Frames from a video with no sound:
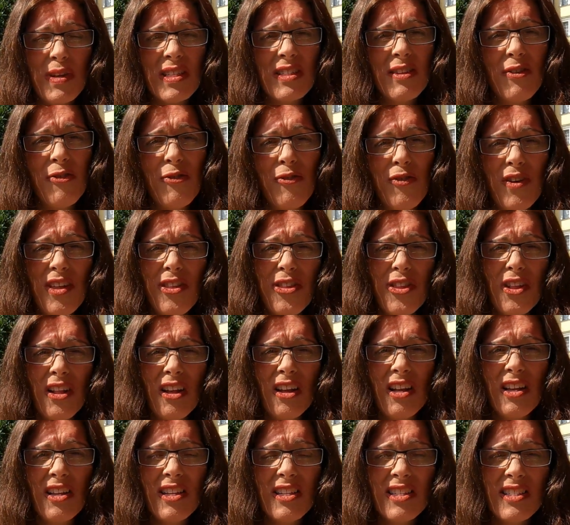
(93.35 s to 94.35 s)
It's the 5th
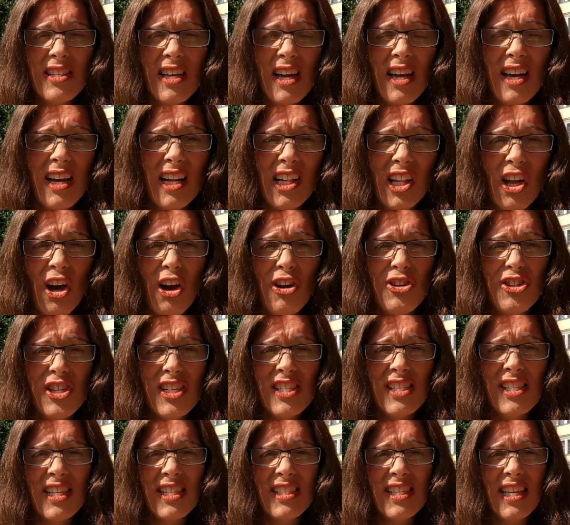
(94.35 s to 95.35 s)

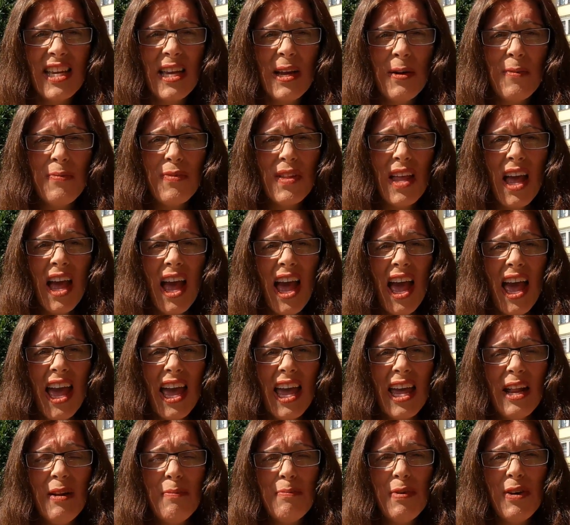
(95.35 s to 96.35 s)
largest city
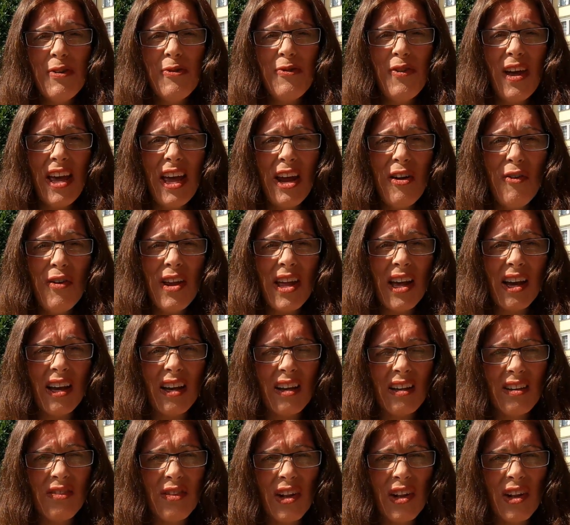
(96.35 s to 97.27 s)
in Bavaria.